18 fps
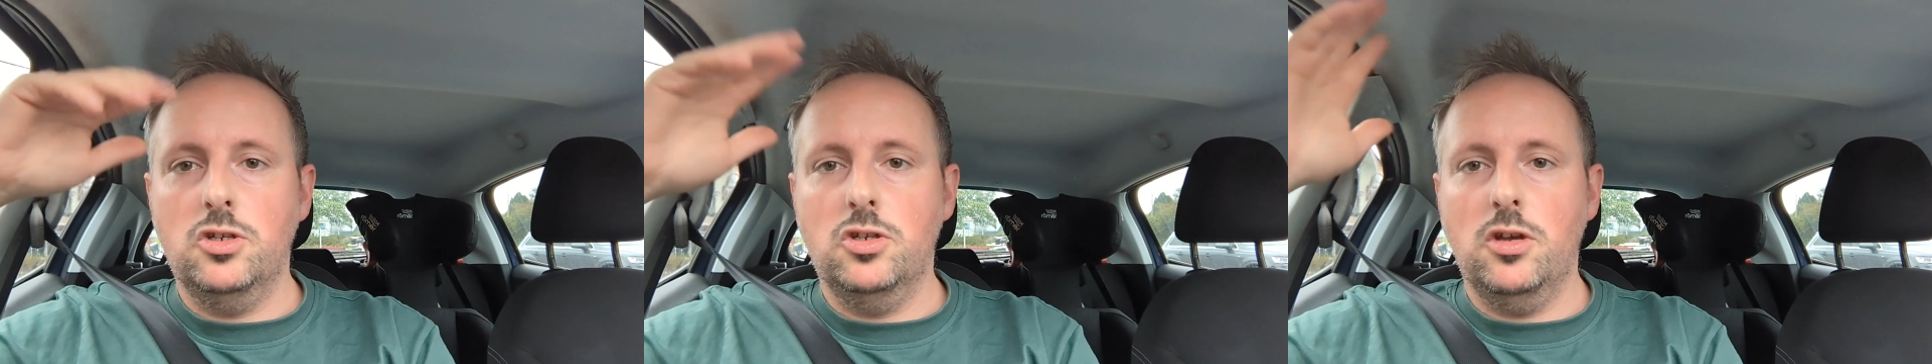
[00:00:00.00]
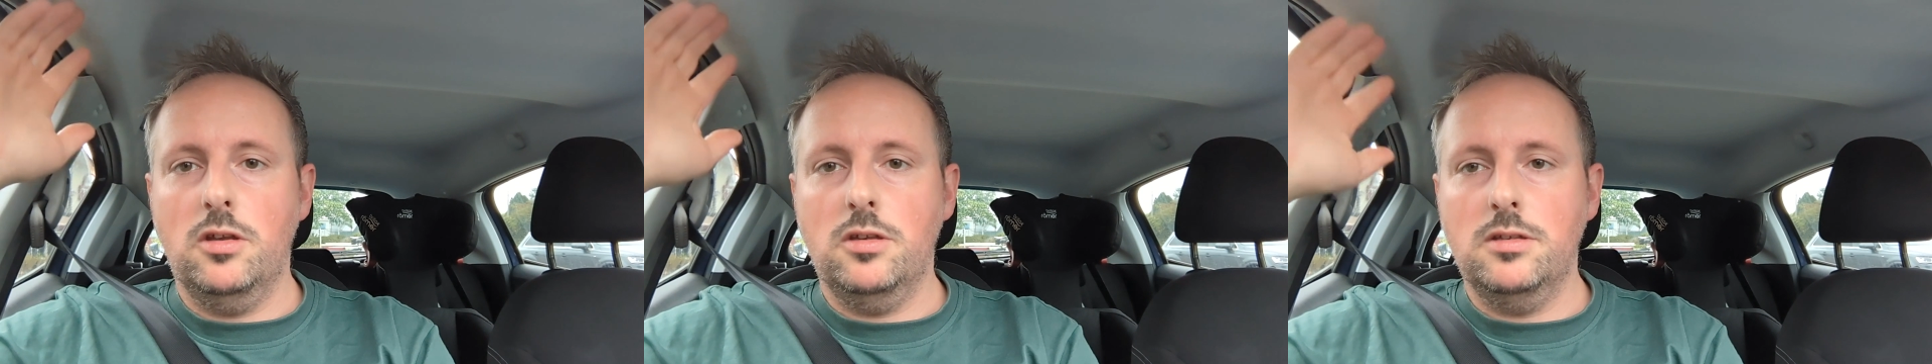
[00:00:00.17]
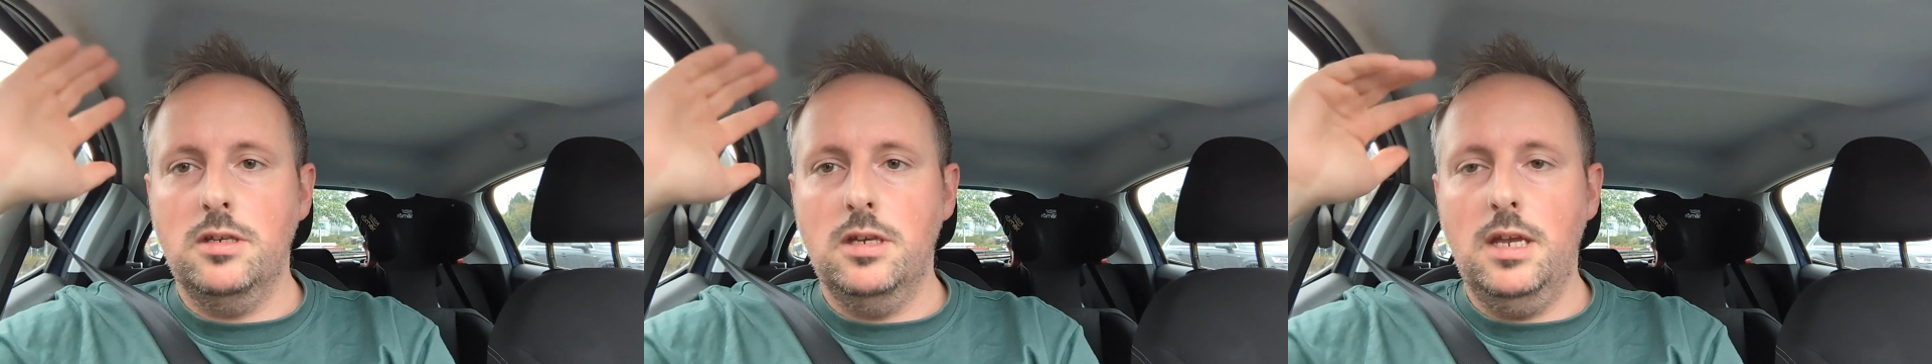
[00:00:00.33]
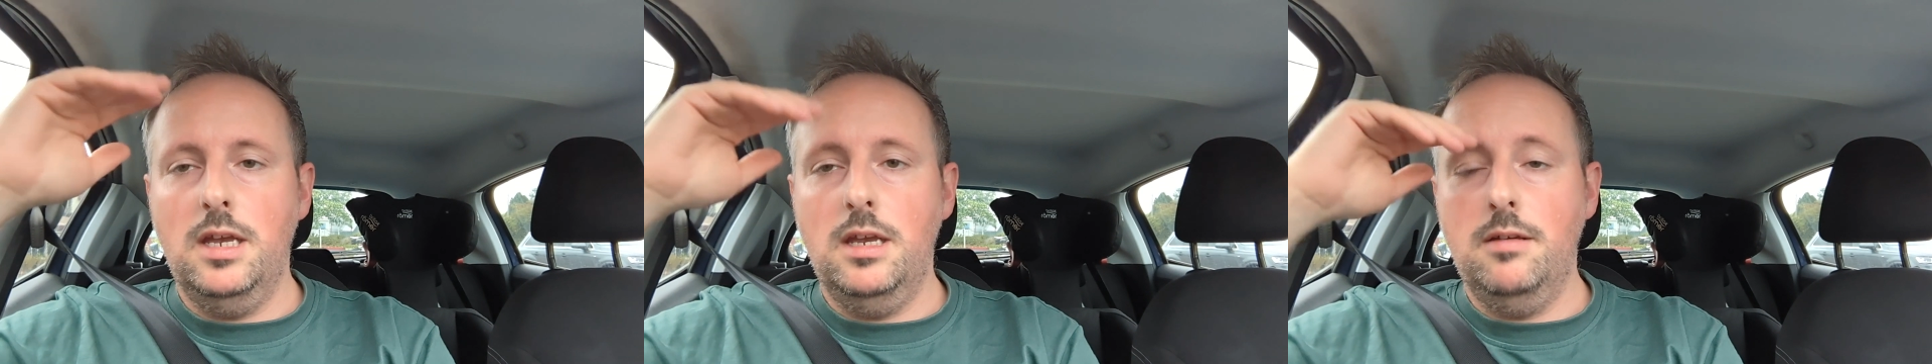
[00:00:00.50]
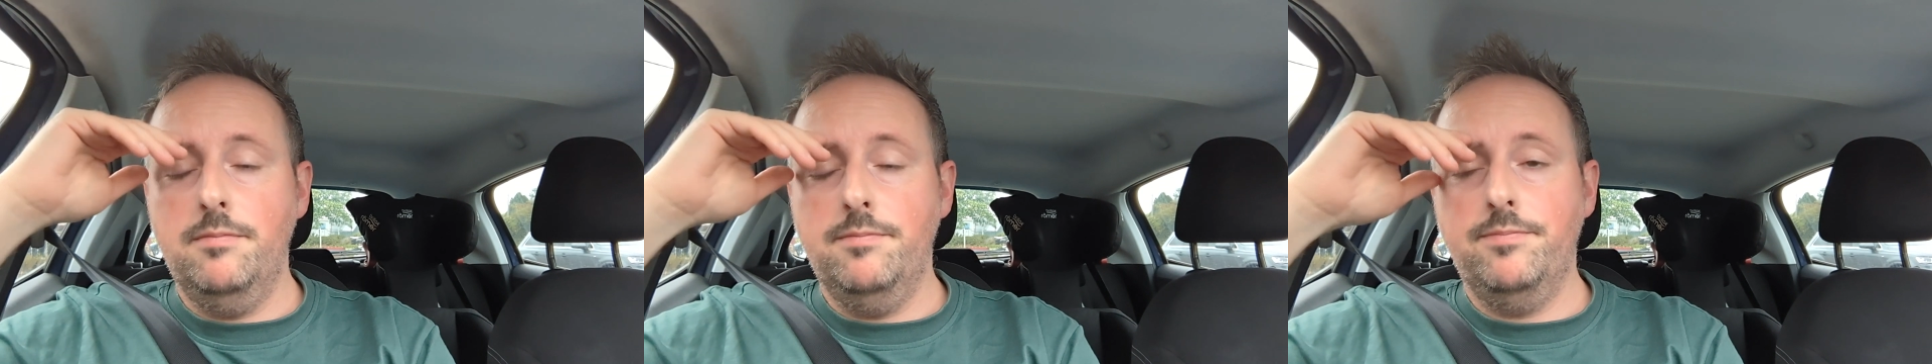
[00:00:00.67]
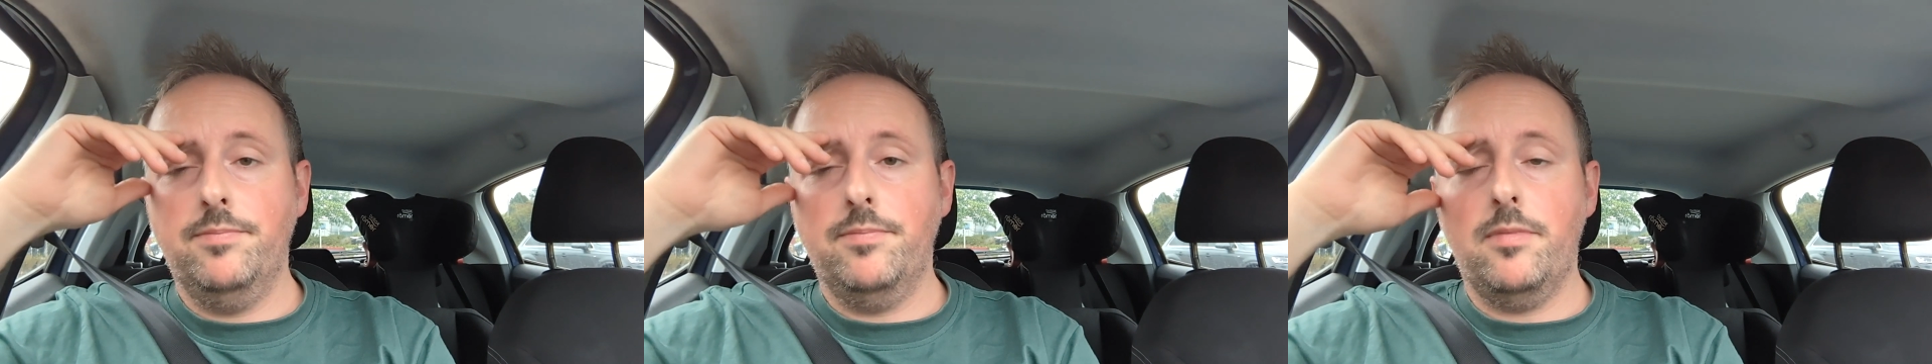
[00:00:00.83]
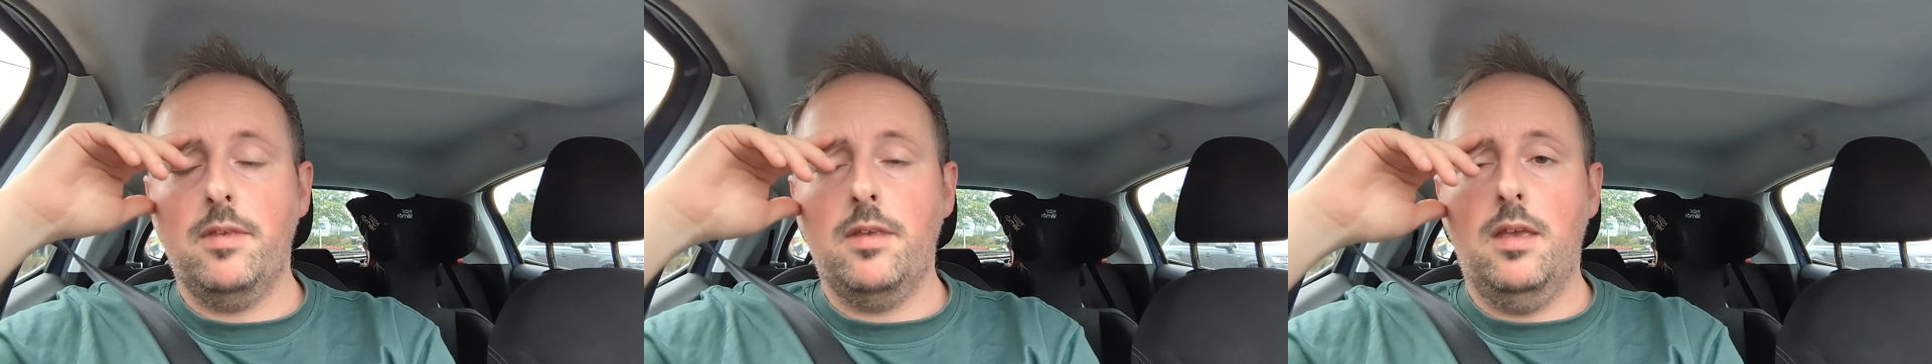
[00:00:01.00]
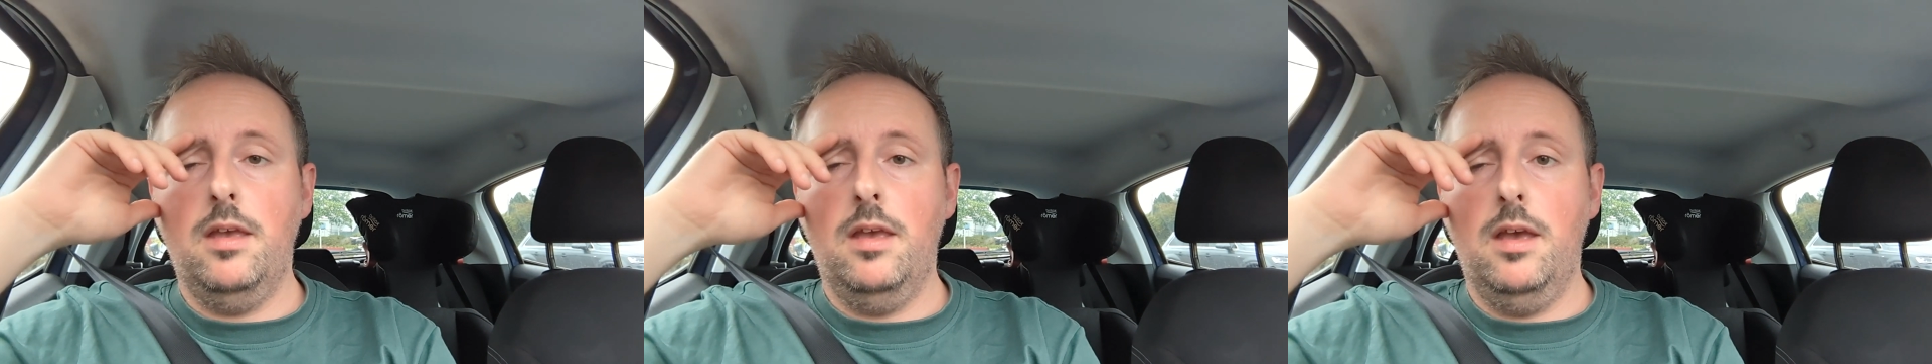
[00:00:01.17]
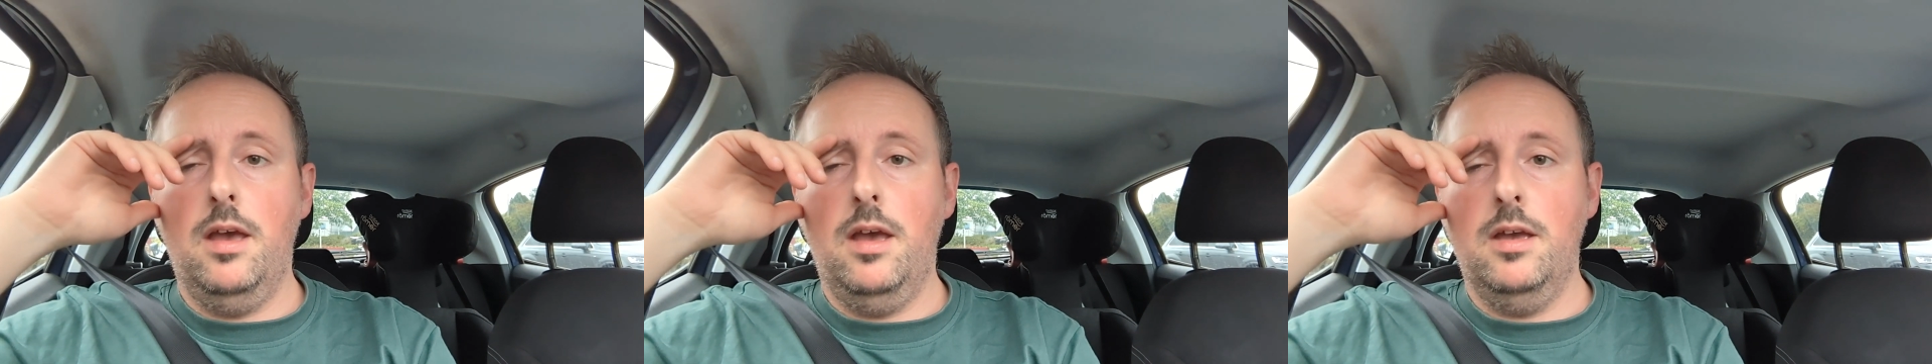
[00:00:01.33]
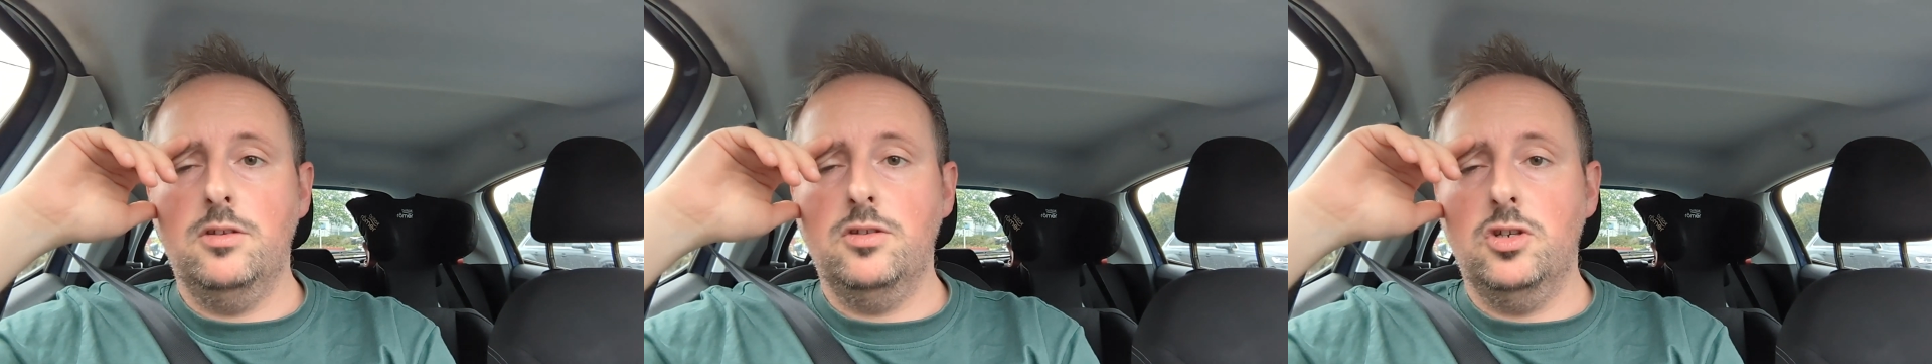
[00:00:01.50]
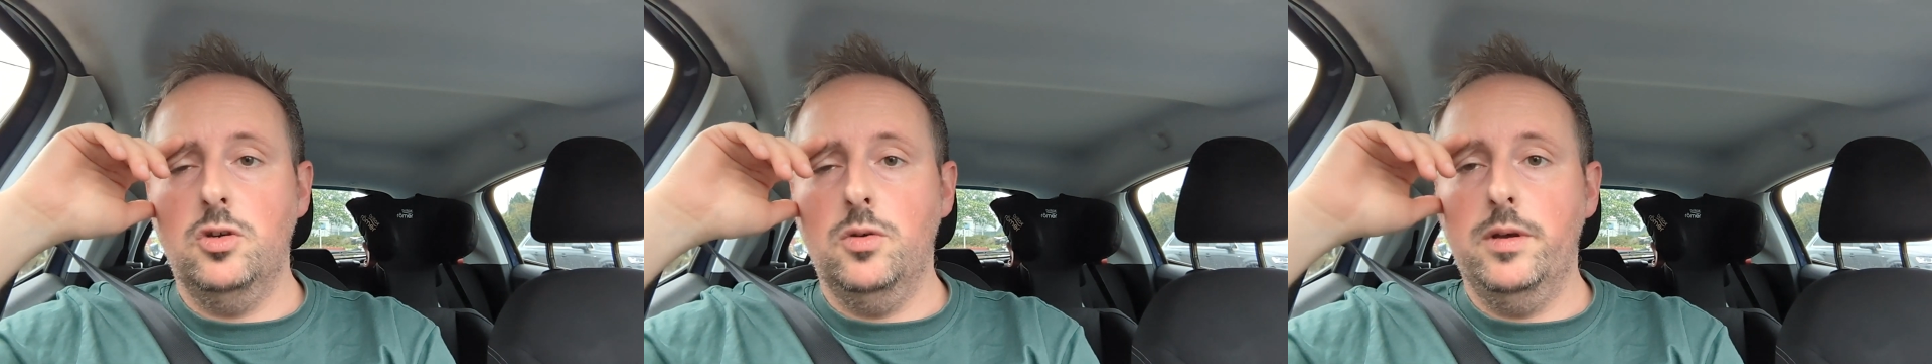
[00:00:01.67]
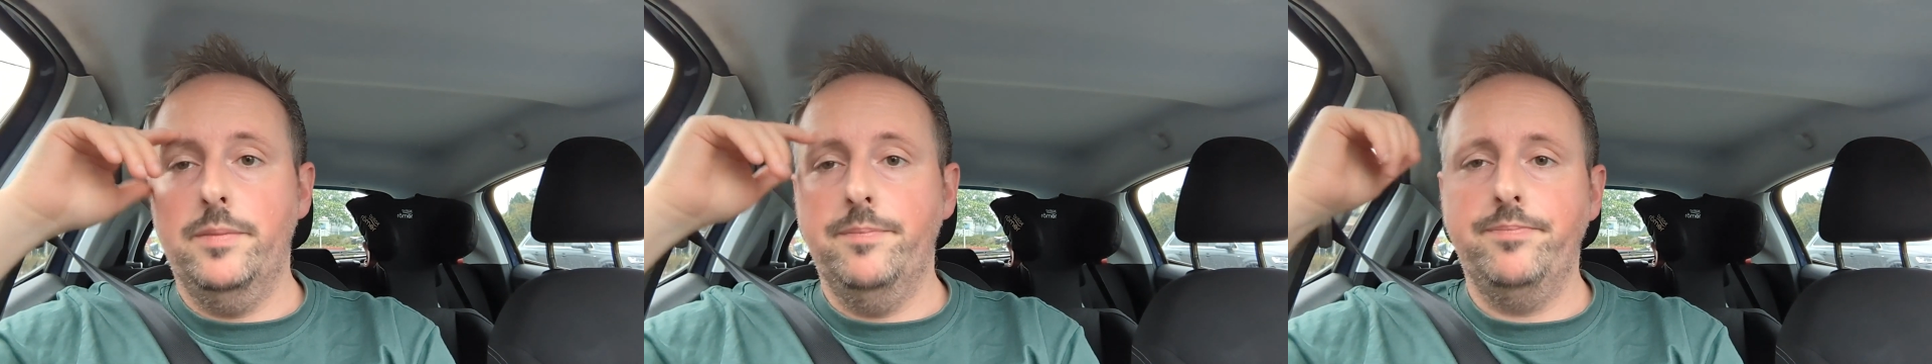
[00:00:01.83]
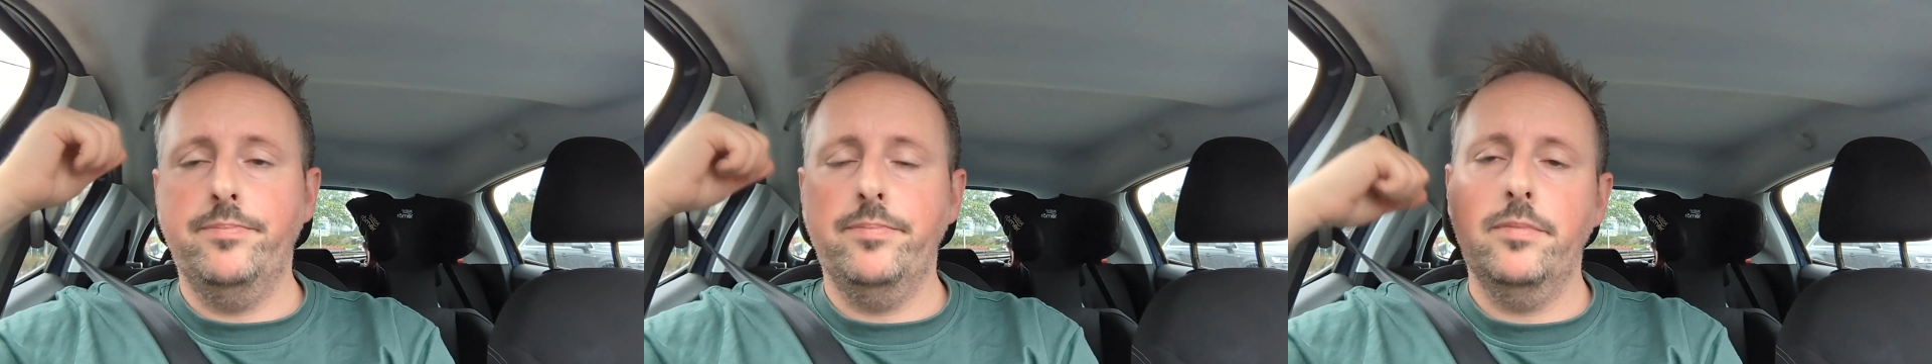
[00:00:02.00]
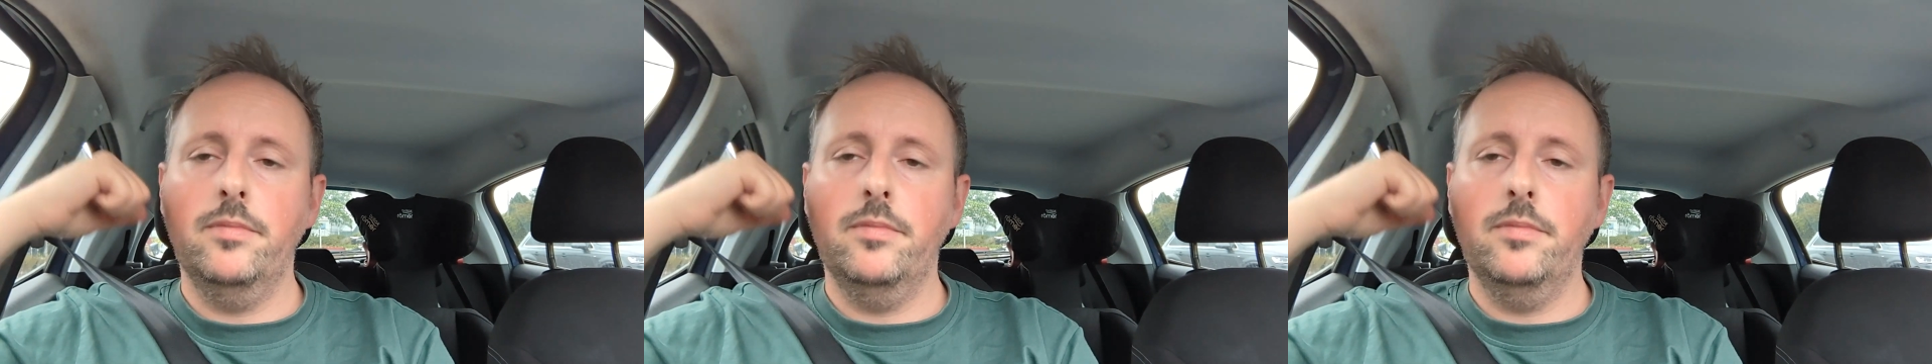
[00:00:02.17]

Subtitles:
Just Eat, Stuart.